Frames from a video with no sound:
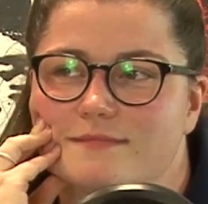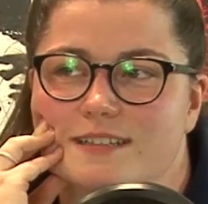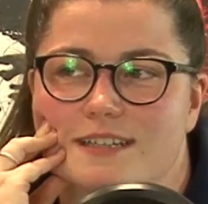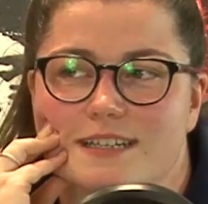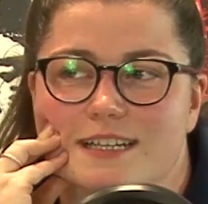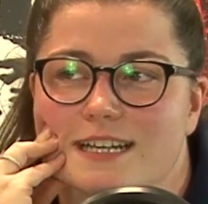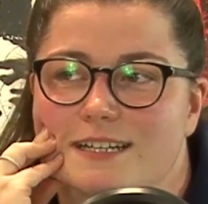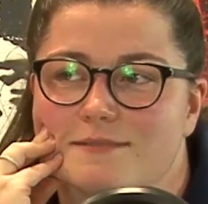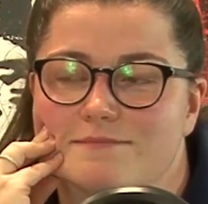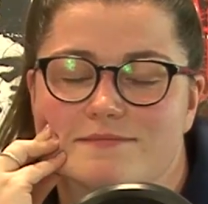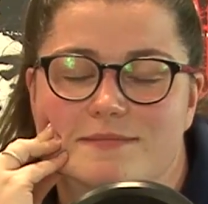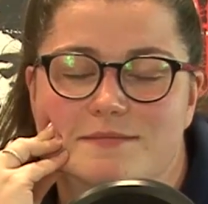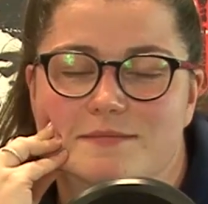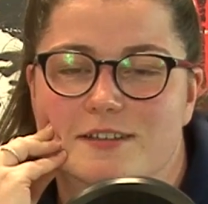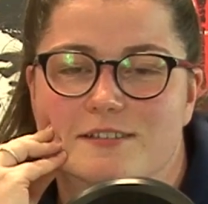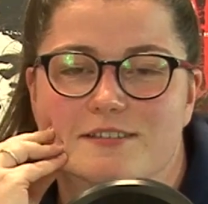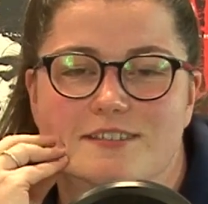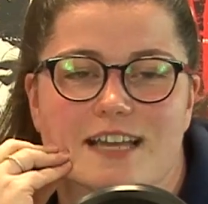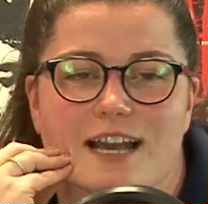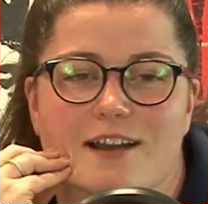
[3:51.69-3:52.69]
I'm
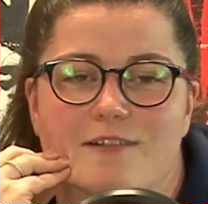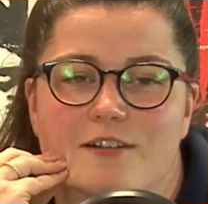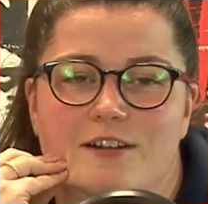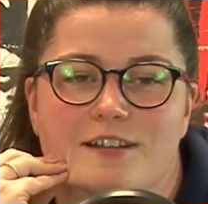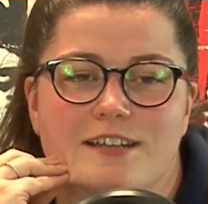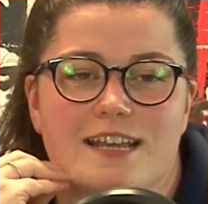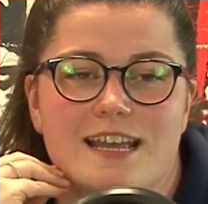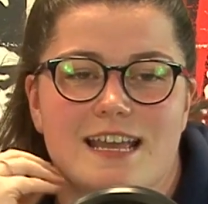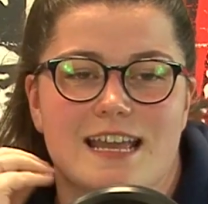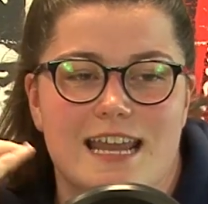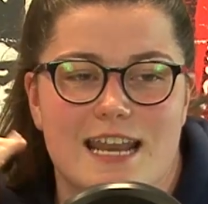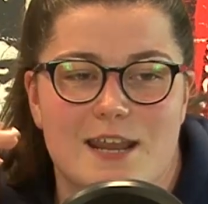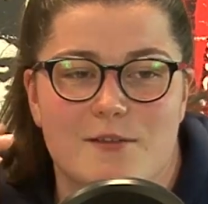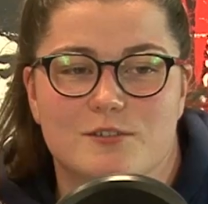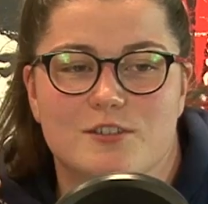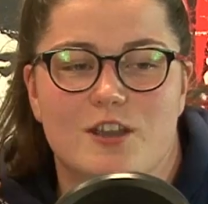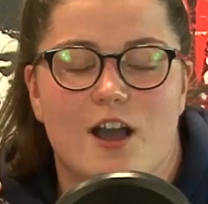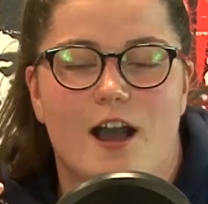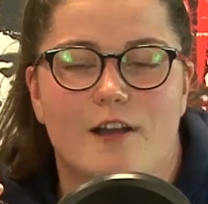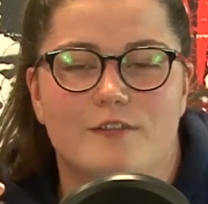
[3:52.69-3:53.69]
going to get one. And it
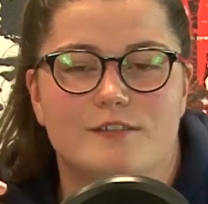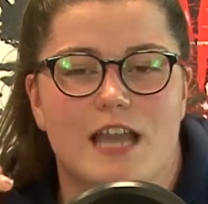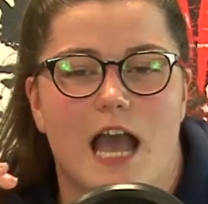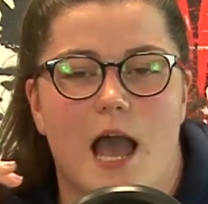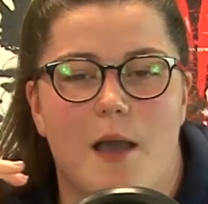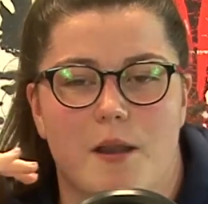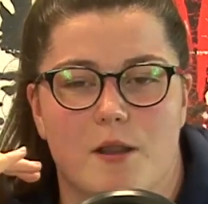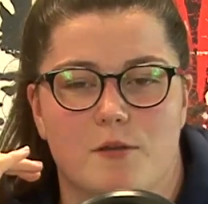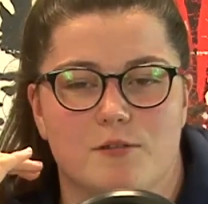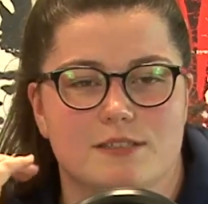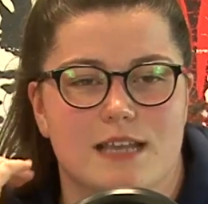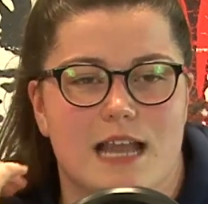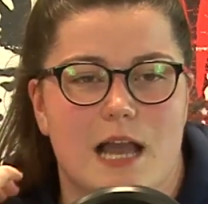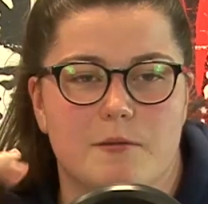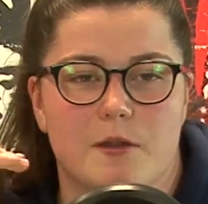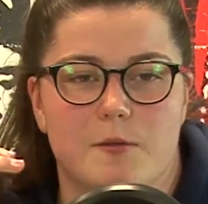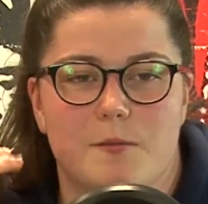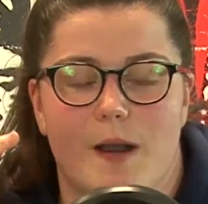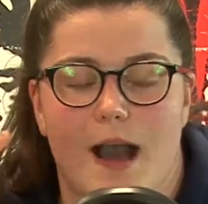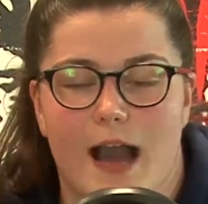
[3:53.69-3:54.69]
was half time. And I was like,
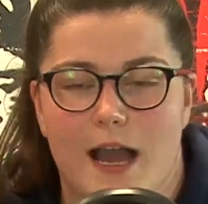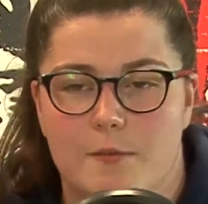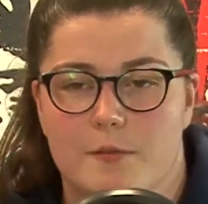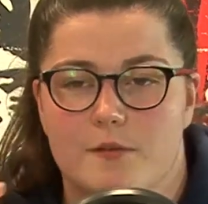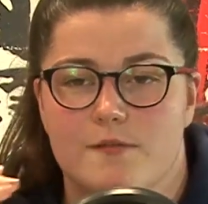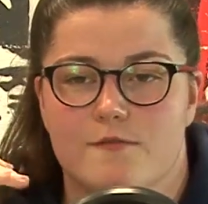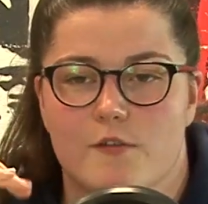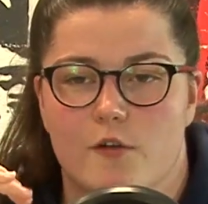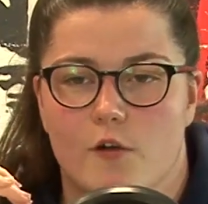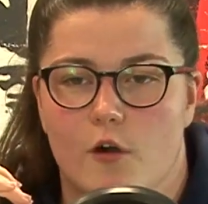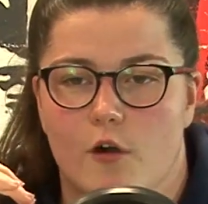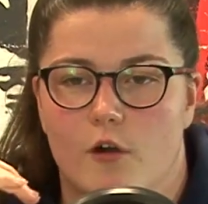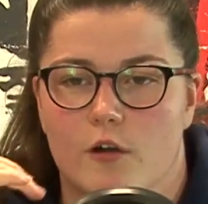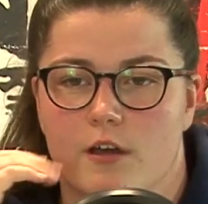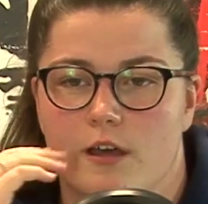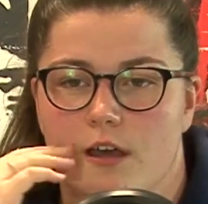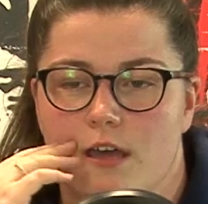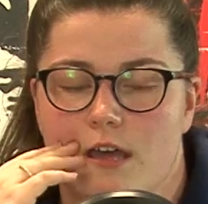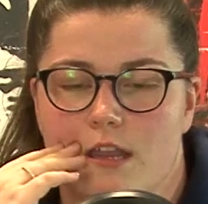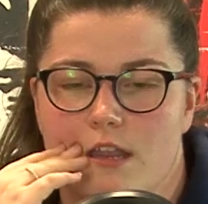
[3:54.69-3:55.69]
I'll be back
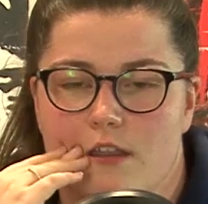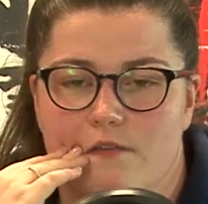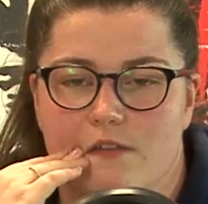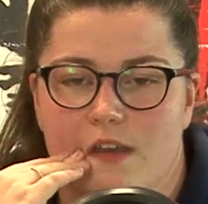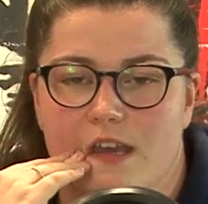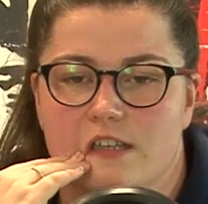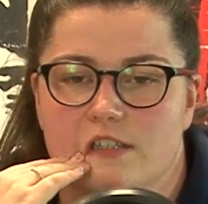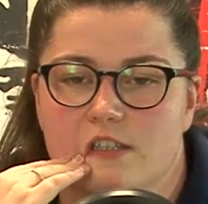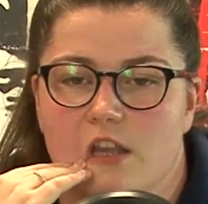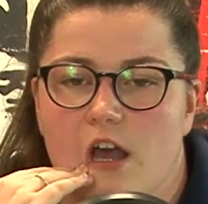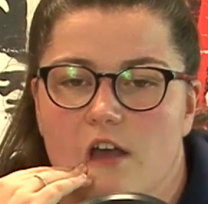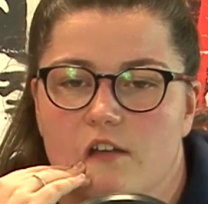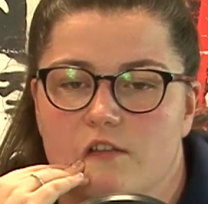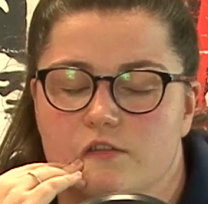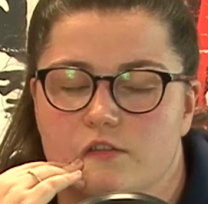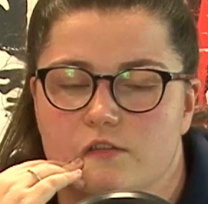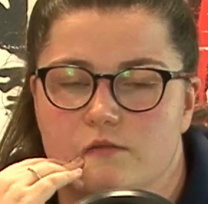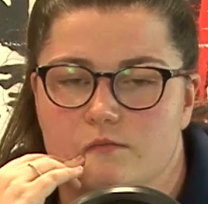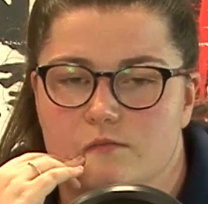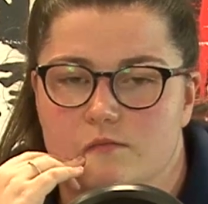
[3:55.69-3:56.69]
before the first
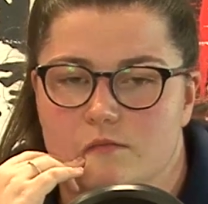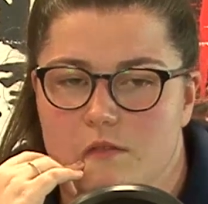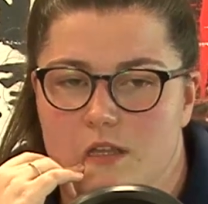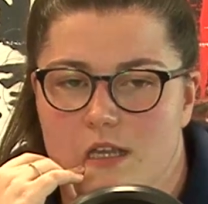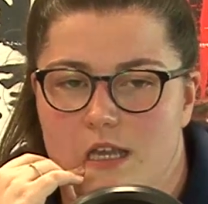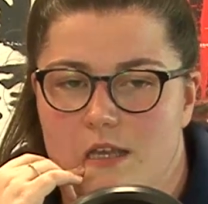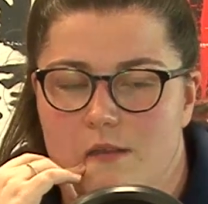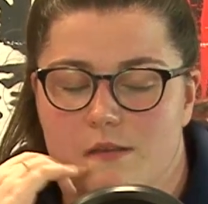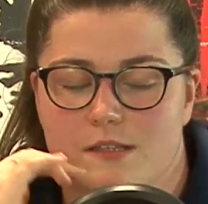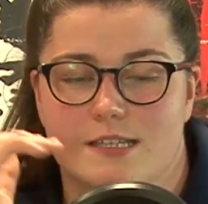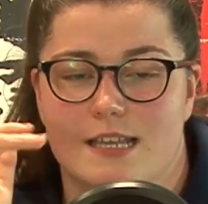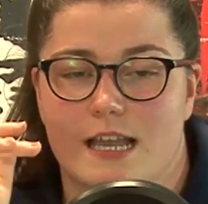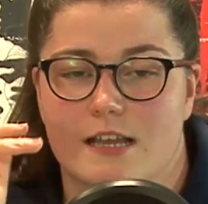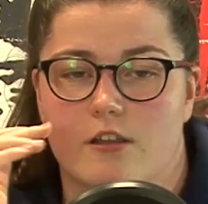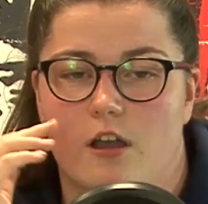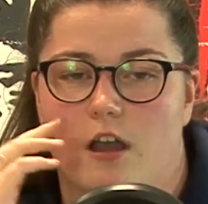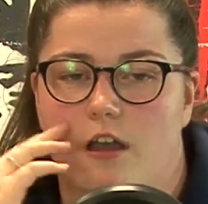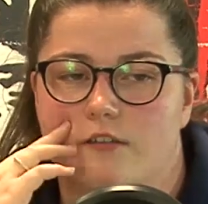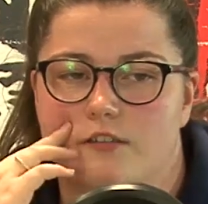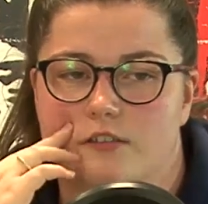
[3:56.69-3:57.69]
half, the
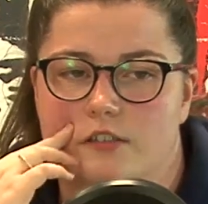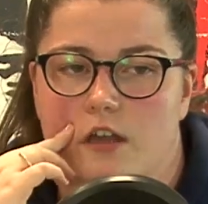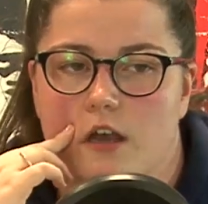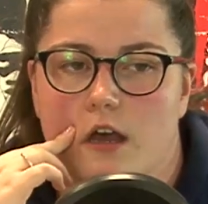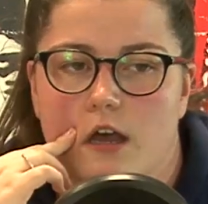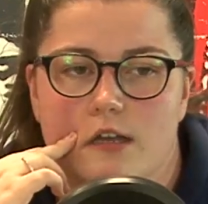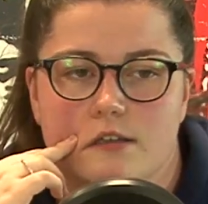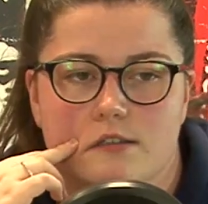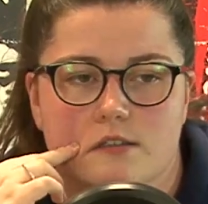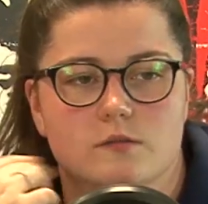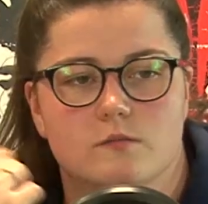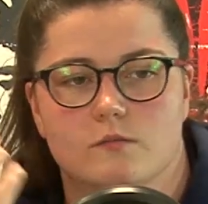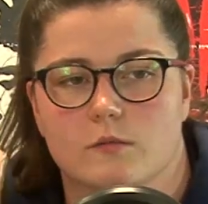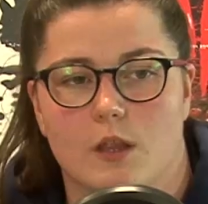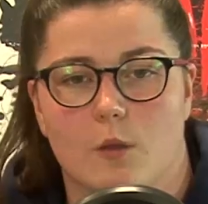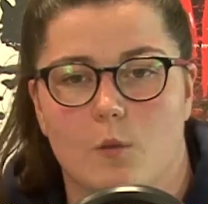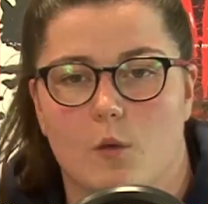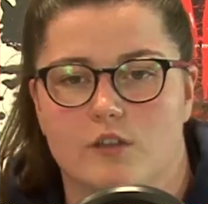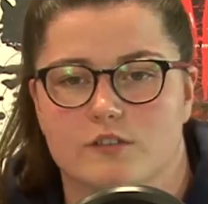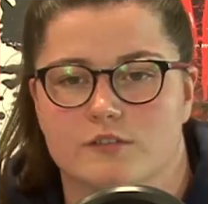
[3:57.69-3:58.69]
second half starts.
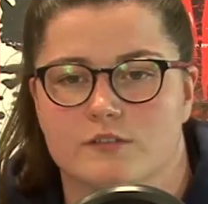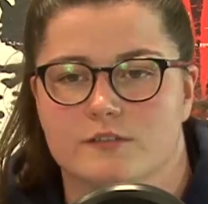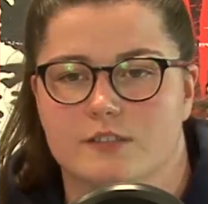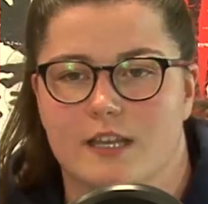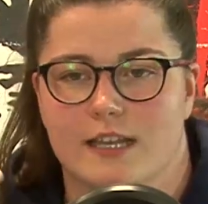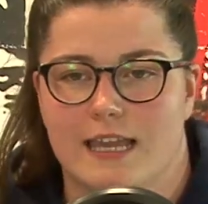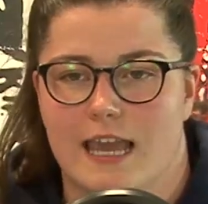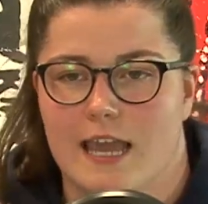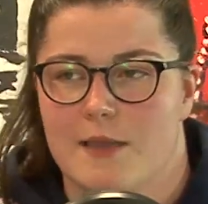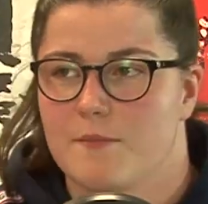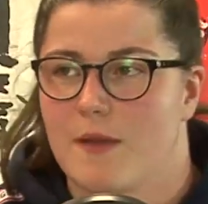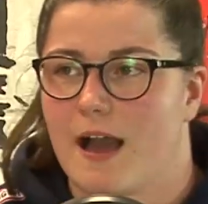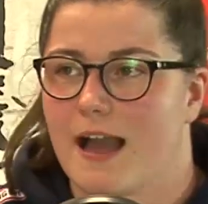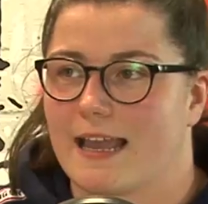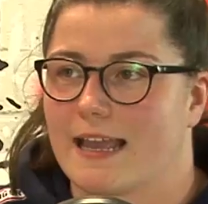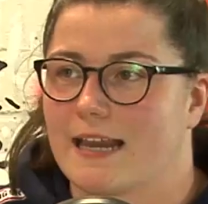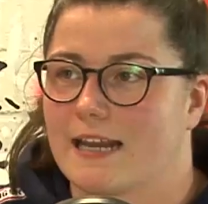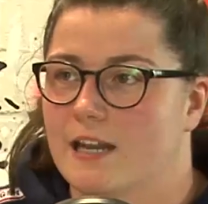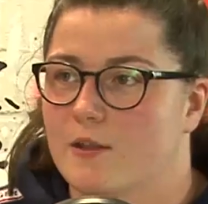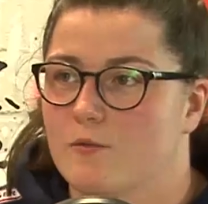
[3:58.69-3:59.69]
Well, I wasn't. I came
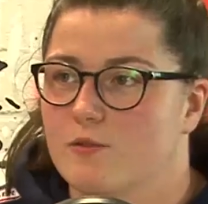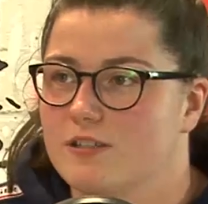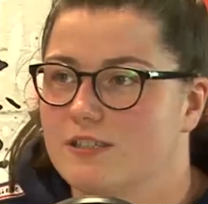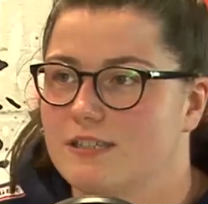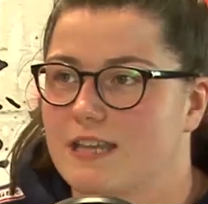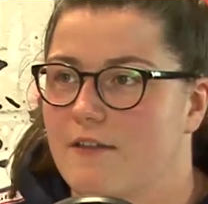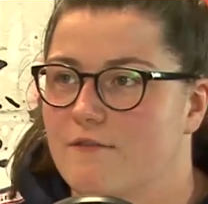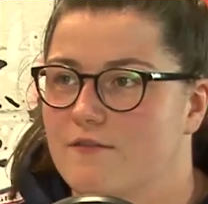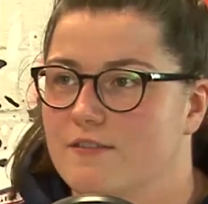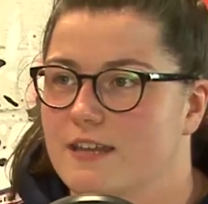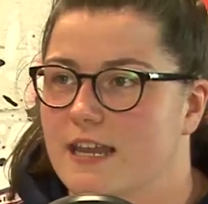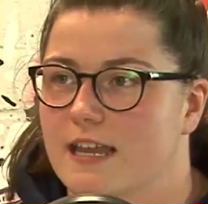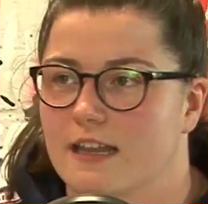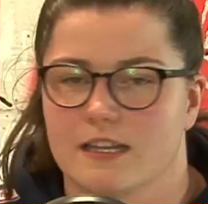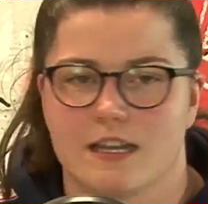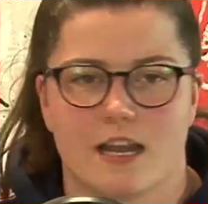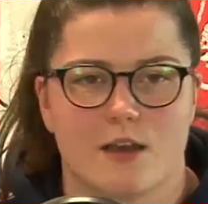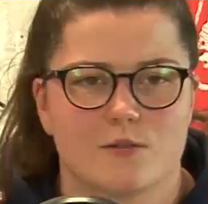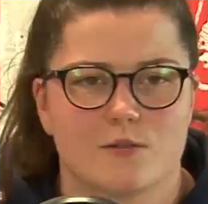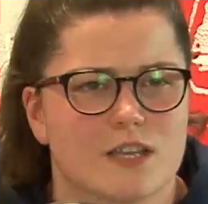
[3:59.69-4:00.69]
back in and it was
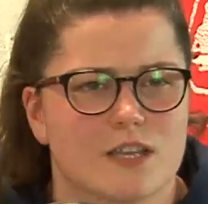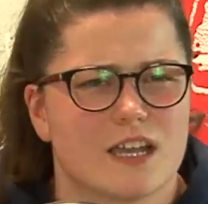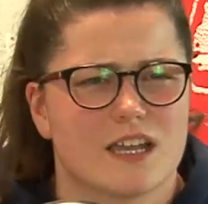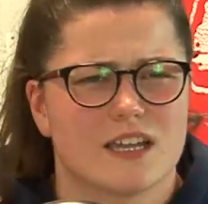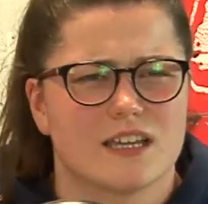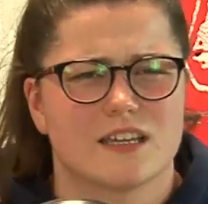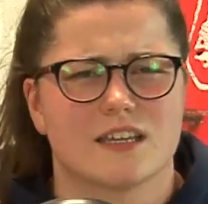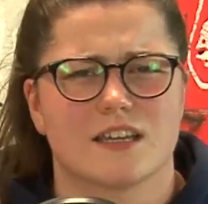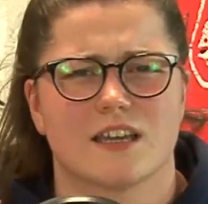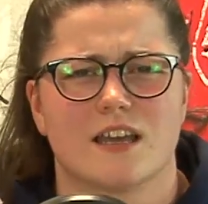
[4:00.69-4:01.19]
7-0. And like,